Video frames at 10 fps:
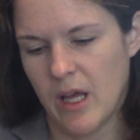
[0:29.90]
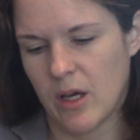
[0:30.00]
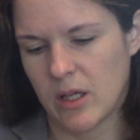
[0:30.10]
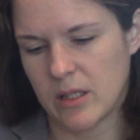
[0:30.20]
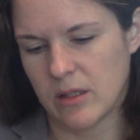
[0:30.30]

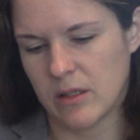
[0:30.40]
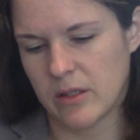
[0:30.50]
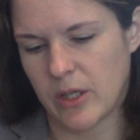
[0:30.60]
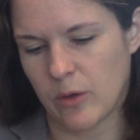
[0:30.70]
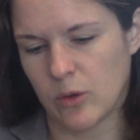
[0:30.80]
uh,
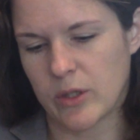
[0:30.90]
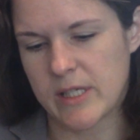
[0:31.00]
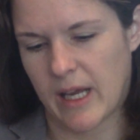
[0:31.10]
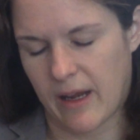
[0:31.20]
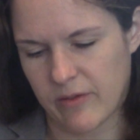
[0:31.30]
you know,
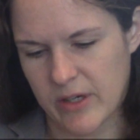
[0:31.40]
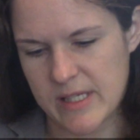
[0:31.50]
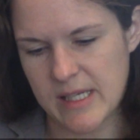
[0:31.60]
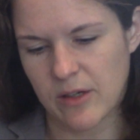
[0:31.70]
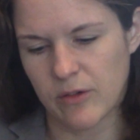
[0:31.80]
looked at every
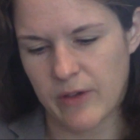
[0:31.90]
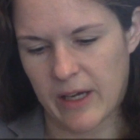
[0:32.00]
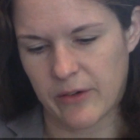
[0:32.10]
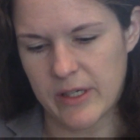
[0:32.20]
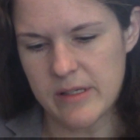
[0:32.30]
single
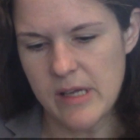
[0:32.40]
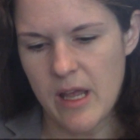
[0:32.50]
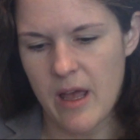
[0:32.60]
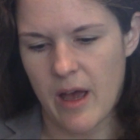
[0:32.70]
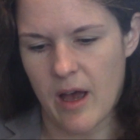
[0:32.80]
veteran,
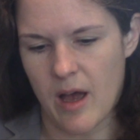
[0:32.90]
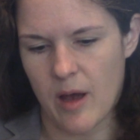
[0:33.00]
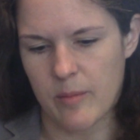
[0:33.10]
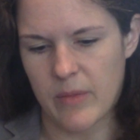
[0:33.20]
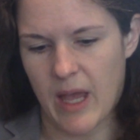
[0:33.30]

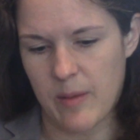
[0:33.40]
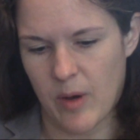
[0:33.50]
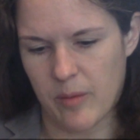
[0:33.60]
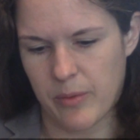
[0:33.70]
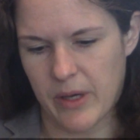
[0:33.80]
um,
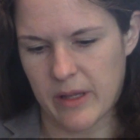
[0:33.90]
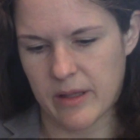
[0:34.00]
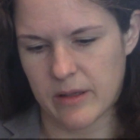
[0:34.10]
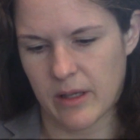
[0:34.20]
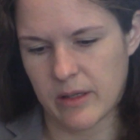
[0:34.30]
came up
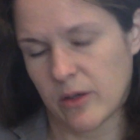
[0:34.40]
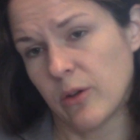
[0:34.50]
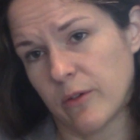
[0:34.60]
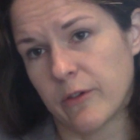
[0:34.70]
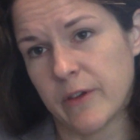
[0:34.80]
with a, a,
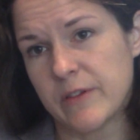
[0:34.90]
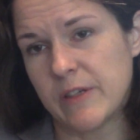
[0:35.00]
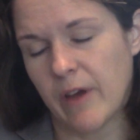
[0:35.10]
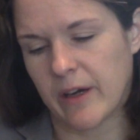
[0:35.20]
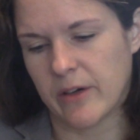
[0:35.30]
little over
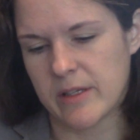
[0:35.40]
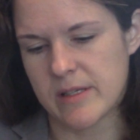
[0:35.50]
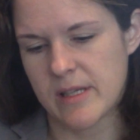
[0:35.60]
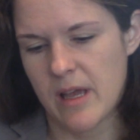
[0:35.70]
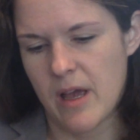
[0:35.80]
50
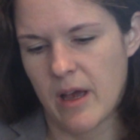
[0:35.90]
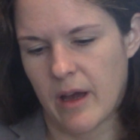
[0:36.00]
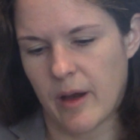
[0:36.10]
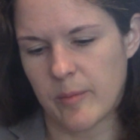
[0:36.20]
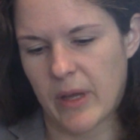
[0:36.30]
veterans
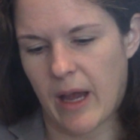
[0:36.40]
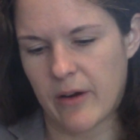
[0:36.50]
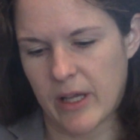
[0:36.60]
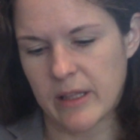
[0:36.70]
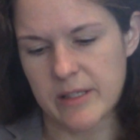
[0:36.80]
um,
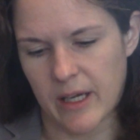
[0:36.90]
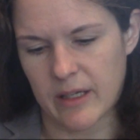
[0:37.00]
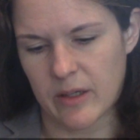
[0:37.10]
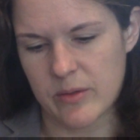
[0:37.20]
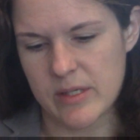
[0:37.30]
carrying the
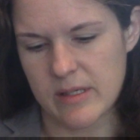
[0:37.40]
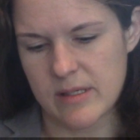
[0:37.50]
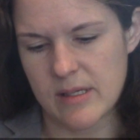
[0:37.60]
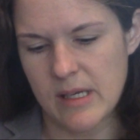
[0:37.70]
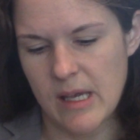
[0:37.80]

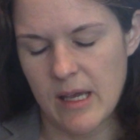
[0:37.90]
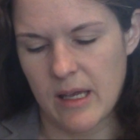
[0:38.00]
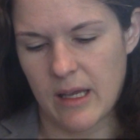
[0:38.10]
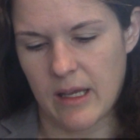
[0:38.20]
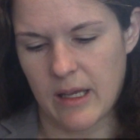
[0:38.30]
diagnosis
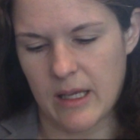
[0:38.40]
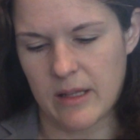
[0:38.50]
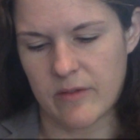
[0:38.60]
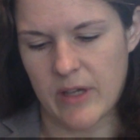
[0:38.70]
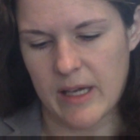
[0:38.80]

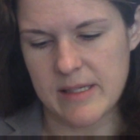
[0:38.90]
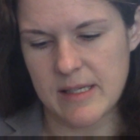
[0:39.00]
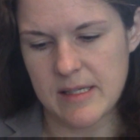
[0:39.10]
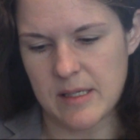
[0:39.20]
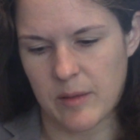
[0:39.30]
in the VA
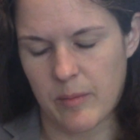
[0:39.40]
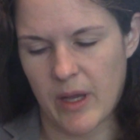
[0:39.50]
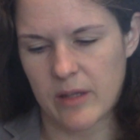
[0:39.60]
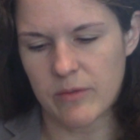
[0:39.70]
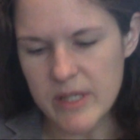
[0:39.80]
system.
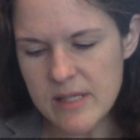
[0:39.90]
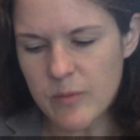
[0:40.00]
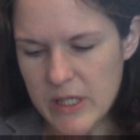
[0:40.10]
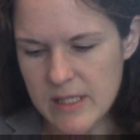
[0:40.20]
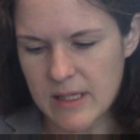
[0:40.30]
And the
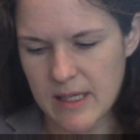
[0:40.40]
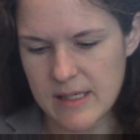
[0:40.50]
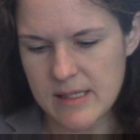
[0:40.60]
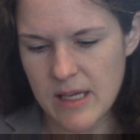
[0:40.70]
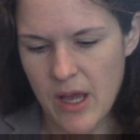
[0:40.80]
reason we did
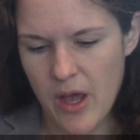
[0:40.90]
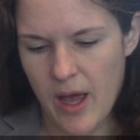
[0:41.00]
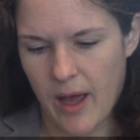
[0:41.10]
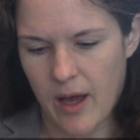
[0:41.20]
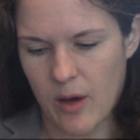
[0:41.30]
this
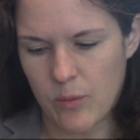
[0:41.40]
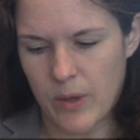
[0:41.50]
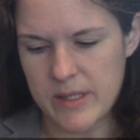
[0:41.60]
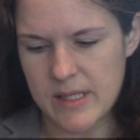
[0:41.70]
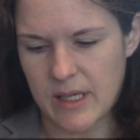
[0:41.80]
uh,
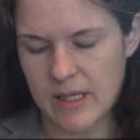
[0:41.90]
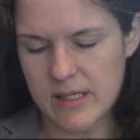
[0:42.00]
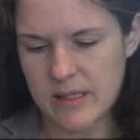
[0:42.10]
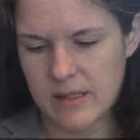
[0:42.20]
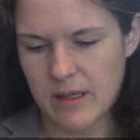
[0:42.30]
was
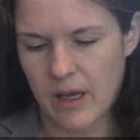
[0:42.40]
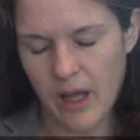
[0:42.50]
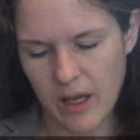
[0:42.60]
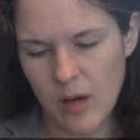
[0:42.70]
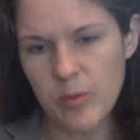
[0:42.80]
that
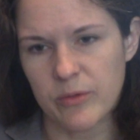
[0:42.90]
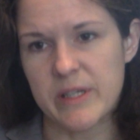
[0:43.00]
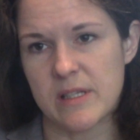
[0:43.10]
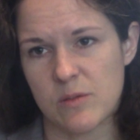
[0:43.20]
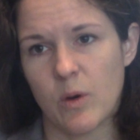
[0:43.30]
a, a, couple
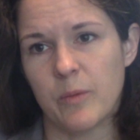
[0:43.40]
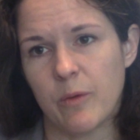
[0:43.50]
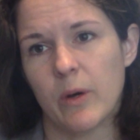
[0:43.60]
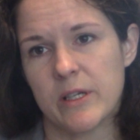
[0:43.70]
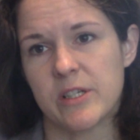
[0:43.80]
reasons. One,
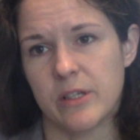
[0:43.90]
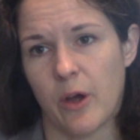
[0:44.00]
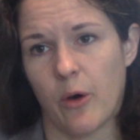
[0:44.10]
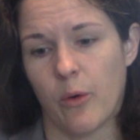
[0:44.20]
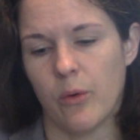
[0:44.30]
we wanted to
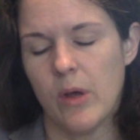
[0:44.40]
know